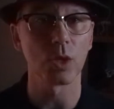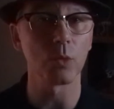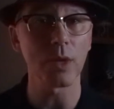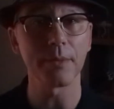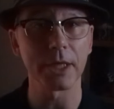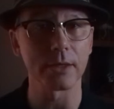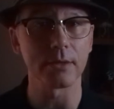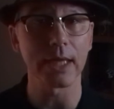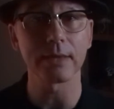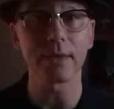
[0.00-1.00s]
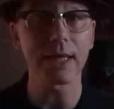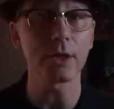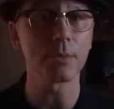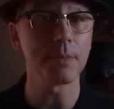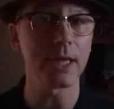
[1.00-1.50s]
When women, and
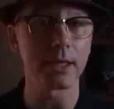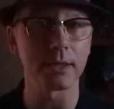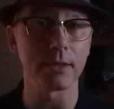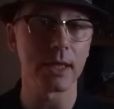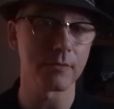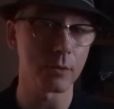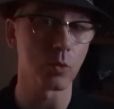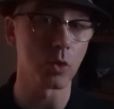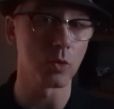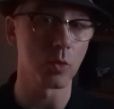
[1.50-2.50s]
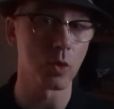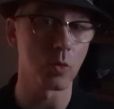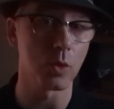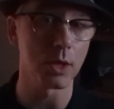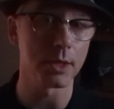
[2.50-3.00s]
later men after World War
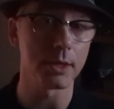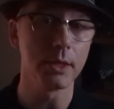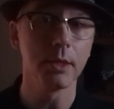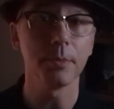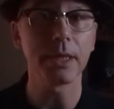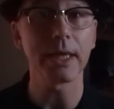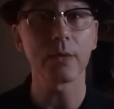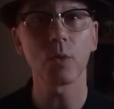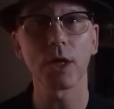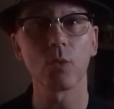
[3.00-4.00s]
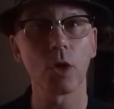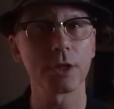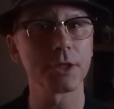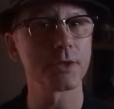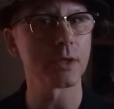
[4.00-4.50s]
One, began wearing
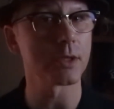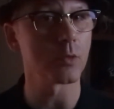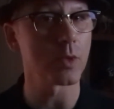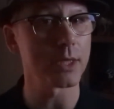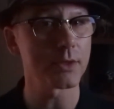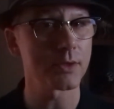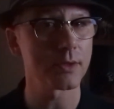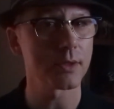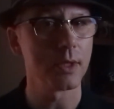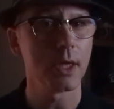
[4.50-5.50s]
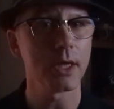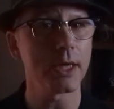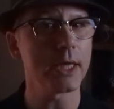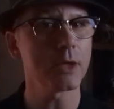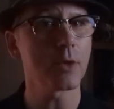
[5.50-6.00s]
watches on their wrists, an
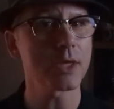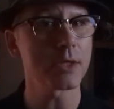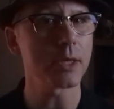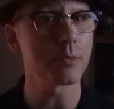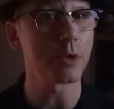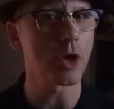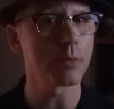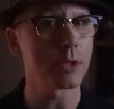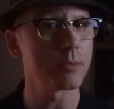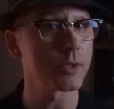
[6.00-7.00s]
interesting problem